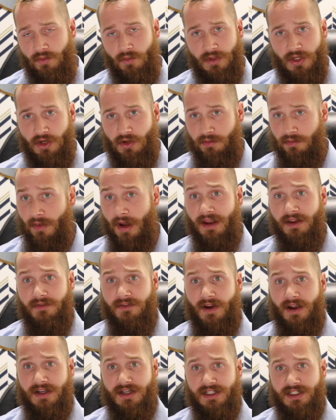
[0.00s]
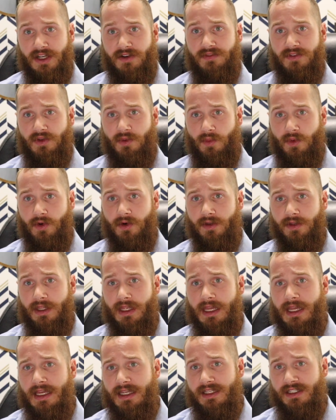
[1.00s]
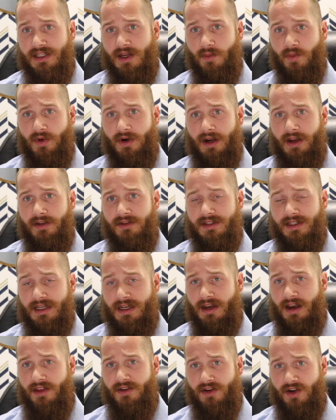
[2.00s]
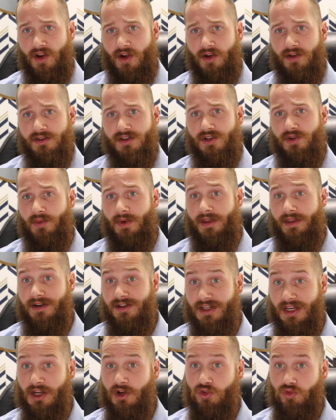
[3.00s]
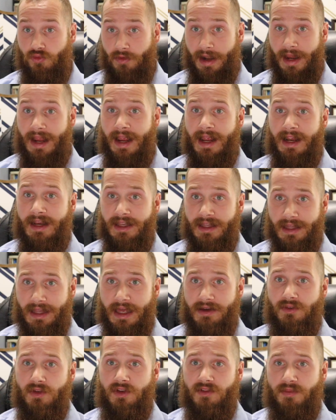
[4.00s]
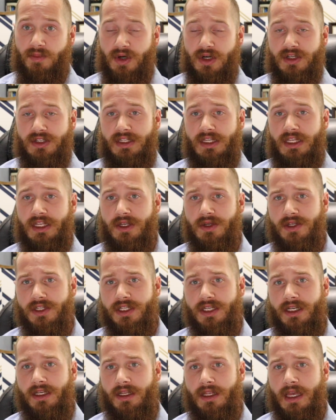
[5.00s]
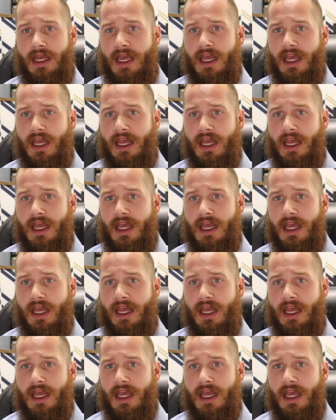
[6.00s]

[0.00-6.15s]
you know might find yourself in the world somewhere else in another culture where there's a grand level of persecution